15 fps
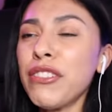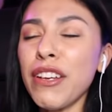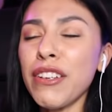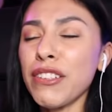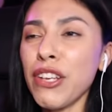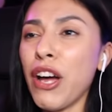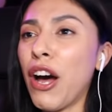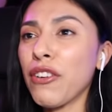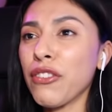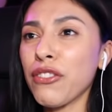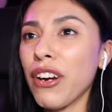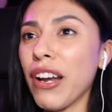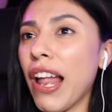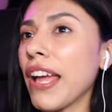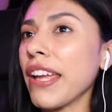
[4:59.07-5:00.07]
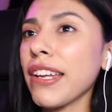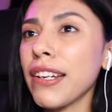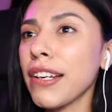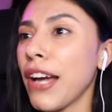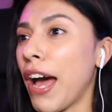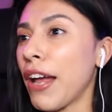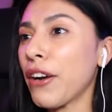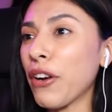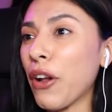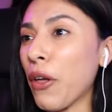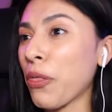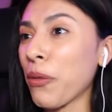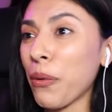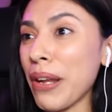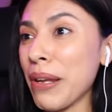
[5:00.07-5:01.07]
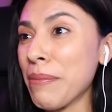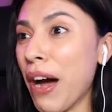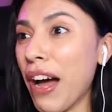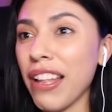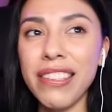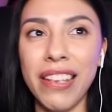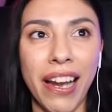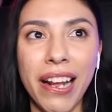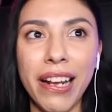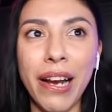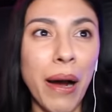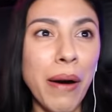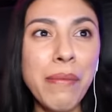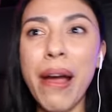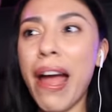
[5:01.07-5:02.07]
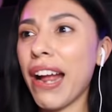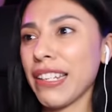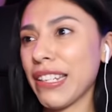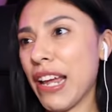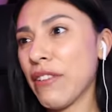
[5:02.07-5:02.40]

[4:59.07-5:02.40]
TikTok for like, I don't know, three months, and I come back to